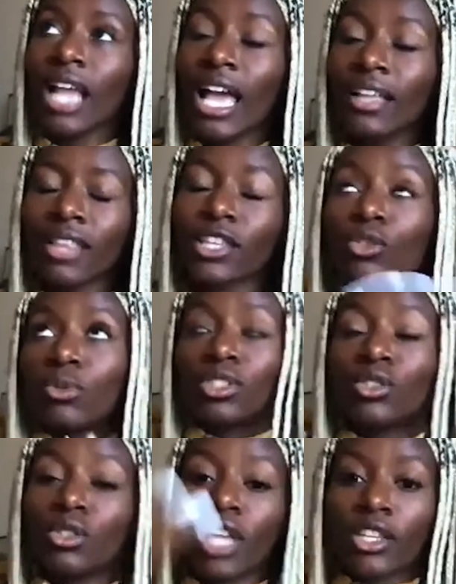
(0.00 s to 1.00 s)
you
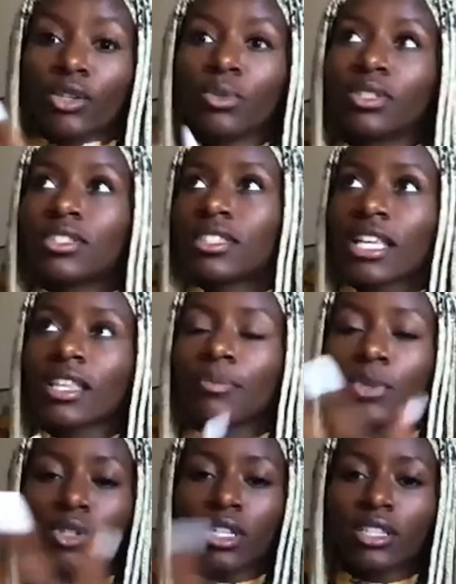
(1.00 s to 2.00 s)
would see the
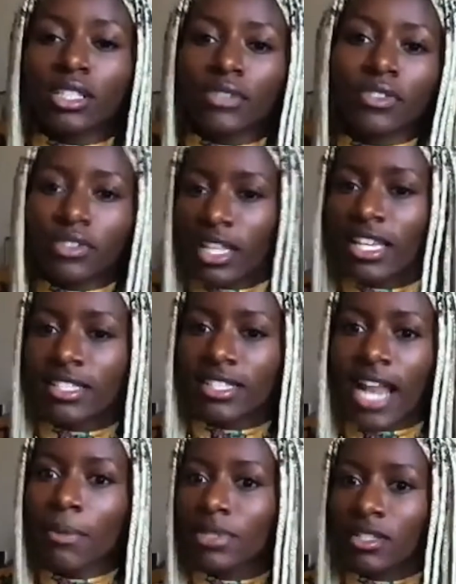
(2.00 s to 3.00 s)
beauty in different things, and
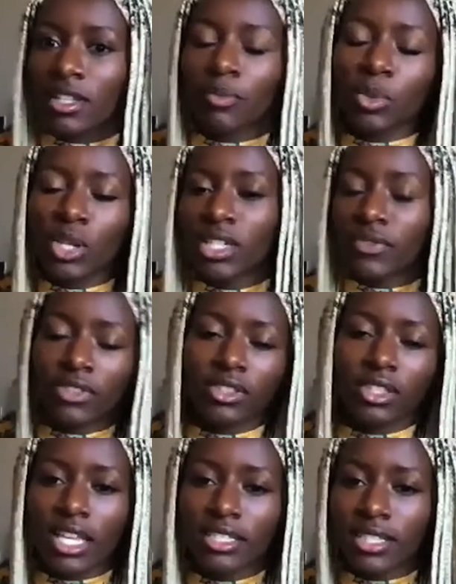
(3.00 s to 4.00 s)
I would see the beauty in different
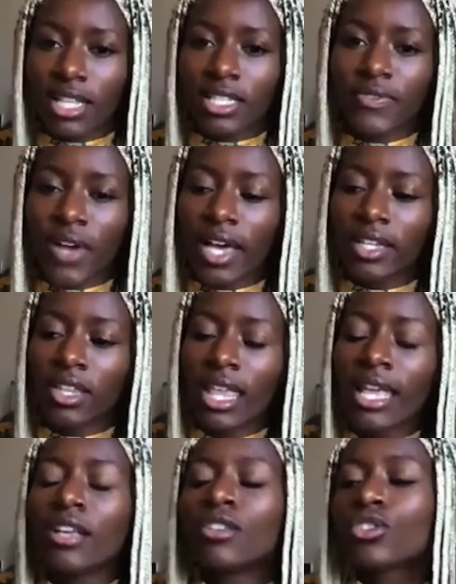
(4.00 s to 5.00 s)
things, and that's fine.
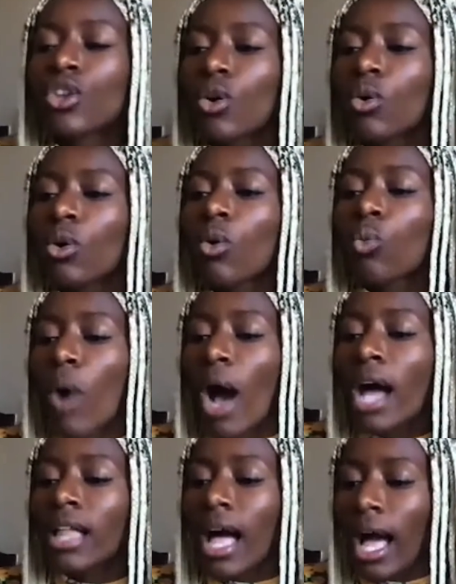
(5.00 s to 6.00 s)
So
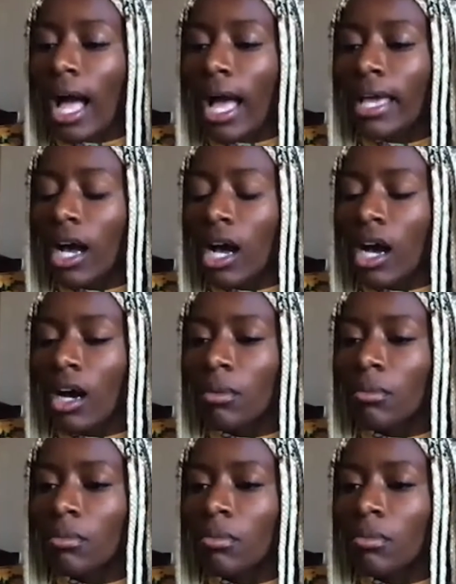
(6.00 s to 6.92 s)
while I'm